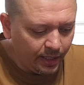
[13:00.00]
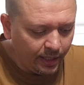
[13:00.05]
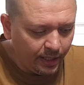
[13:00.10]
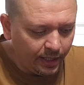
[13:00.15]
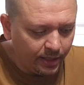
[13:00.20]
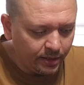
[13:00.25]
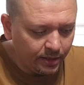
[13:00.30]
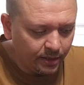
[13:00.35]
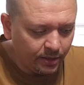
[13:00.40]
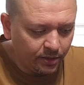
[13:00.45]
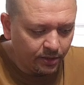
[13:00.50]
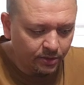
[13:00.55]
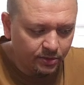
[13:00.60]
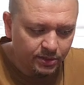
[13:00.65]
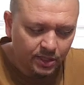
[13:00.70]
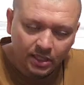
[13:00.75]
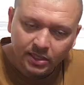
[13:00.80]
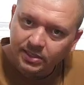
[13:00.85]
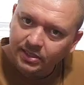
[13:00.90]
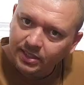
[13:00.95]
and there are
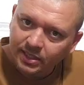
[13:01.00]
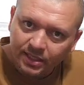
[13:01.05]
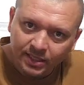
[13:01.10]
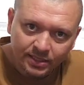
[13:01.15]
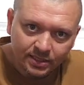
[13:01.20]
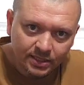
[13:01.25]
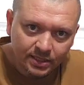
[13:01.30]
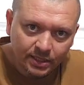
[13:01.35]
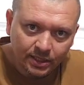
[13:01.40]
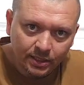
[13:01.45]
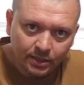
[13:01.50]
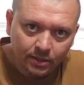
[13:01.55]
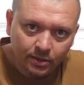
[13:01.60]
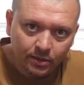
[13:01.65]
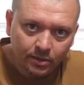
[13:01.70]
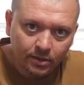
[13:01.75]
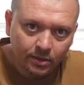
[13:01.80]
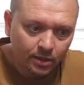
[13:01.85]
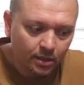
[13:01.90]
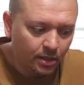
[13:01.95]
tons of things in
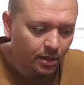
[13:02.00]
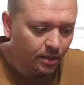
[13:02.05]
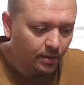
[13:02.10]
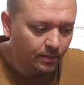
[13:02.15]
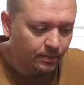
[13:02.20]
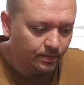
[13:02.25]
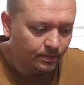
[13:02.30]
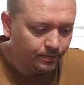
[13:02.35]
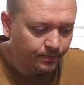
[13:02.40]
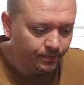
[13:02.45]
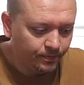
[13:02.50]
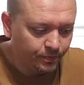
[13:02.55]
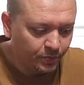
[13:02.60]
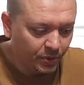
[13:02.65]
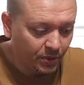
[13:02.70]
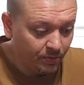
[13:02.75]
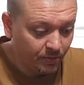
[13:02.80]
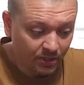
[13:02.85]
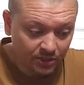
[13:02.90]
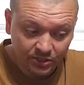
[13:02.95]
here,
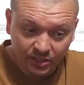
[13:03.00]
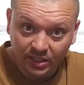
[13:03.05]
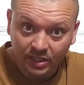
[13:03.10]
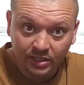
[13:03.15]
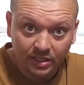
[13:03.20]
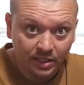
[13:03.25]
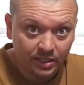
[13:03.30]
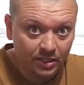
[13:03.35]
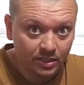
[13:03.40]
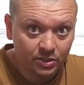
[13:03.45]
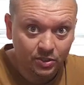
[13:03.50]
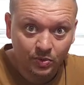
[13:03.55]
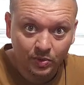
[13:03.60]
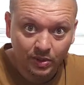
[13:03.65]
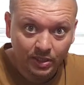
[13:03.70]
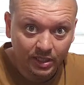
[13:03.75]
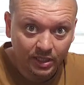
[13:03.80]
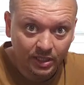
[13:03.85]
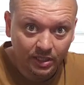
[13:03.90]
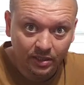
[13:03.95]
pretty much anything that you
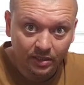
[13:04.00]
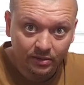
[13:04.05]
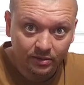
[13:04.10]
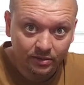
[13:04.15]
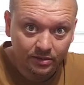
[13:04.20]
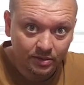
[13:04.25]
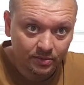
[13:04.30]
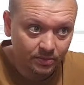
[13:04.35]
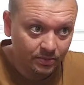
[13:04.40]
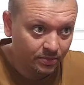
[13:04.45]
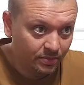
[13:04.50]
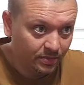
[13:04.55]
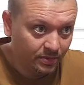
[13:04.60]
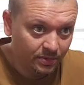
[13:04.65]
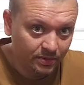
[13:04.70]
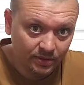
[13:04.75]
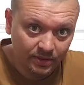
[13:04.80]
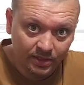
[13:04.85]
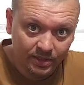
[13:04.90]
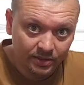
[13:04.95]
would need
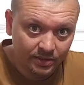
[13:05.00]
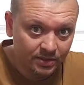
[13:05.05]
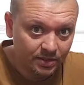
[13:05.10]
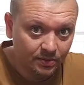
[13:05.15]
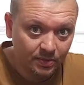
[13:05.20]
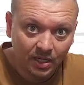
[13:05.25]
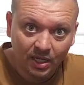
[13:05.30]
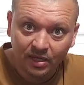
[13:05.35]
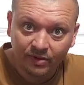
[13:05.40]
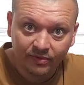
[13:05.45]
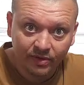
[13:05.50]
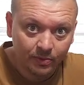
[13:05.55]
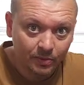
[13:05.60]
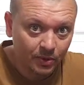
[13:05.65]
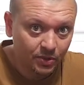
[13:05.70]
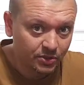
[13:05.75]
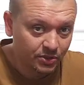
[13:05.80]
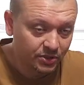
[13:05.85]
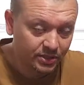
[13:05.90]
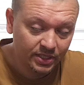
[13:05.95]
in some kind of an
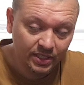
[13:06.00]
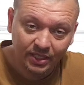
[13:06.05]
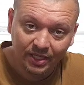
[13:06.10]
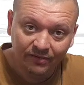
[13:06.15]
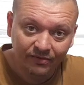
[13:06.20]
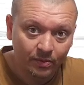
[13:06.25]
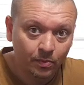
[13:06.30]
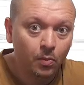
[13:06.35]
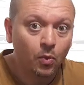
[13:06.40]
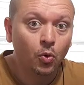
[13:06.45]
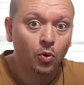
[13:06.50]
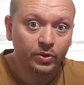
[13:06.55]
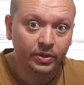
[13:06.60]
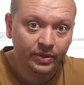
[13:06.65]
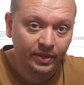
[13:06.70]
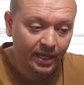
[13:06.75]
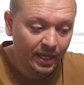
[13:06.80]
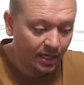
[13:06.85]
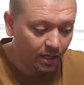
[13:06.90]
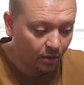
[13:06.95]
emergency, and even more
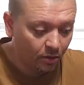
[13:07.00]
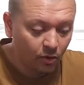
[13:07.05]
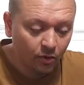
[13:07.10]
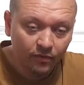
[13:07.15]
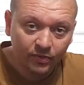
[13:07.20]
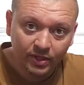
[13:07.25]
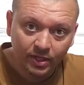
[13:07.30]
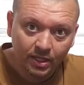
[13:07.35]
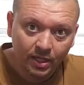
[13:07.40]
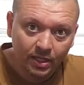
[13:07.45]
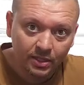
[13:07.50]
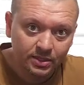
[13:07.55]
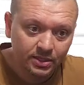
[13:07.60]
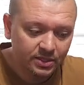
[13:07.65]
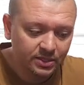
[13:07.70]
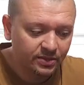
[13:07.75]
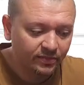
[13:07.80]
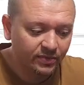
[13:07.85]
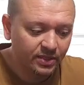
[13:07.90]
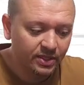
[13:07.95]
than that. I'll go over the
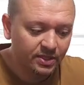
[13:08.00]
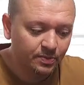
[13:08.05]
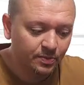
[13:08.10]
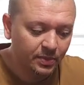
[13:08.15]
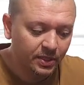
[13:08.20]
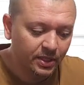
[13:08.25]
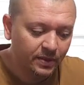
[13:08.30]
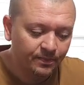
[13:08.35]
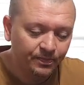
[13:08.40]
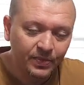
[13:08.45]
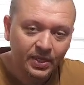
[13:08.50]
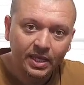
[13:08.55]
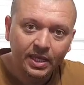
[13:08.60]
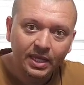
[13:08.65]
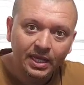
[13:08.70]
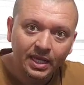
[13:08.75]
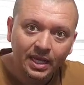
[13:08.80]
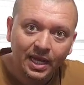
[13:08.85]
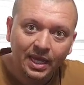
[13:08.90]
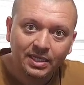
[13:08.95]
contents of this, but
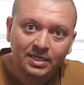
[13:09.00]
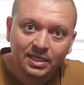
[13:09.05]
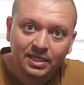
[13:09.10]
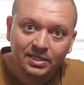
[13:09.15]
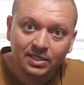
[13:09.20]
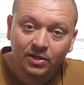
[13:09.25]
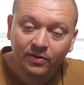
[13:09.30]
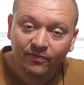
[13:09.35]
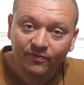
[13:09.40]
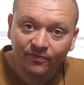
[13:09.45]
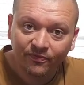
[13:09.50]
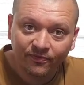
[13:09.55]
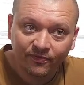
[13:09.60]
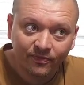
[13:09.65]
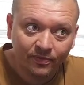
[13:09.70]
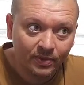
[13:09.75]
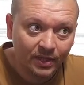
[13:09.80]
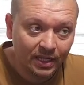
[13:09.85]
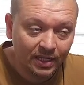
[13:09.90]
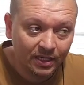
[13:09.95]
it acts as
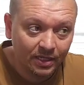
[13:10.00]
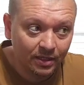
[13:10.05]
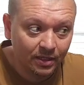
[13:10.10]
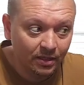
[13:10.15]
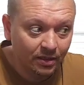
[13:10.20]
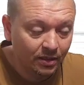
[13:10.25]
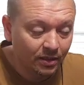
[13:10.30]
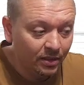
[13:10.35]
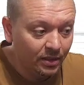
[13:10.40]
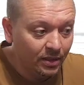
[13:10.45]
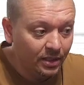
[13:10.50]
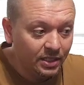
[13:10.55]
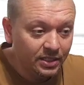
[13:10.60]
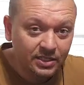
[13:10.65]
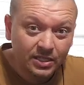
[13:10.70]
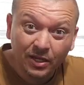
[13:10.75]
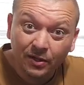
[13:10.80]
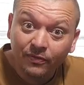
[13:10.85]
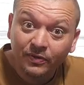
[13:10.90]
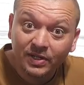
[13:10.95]
like a
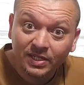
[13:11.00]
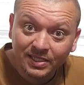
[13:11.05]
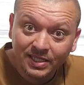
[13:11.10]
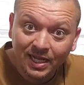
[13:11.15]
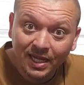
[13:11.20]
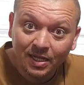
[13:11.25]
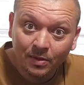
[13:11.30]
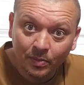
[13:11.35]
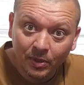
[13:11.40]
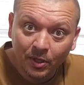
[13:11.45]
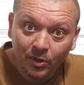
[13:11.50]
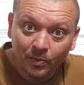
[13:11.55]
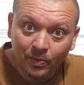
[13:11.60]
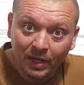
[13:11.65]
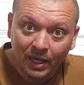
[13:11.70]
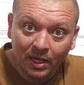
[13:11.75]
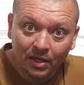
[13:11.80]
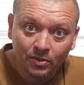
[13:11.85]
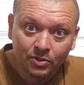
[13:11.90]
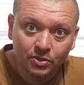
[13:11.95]
self-contained belt
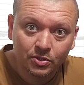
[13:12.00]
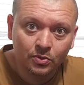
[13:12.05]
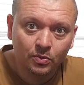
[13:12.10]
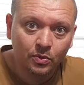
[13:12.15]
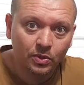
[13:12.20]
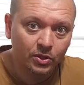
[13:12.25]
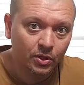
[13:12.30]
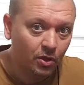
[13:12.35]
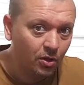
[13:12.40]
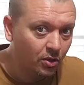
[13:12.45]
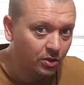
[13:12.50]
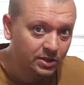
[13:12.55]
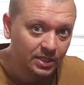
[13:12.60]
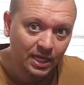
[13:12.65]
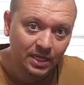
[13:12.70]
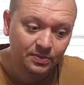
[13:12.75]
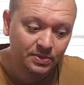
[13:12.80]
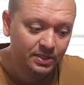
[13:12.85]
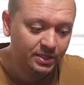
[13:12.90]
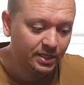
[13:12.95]
pouch with all
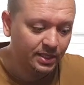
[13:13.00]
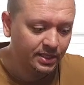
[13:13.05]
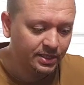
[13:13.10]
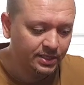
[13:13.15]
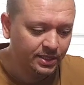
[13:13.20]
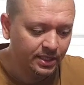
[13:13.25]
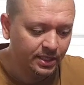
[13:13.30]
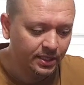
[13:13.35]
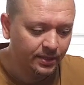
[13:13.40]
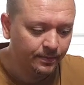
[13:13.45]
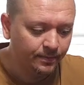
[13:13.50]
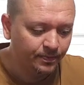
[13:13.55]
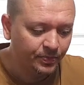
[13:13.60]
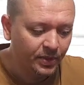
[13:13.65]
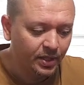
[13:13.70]
types of things in it.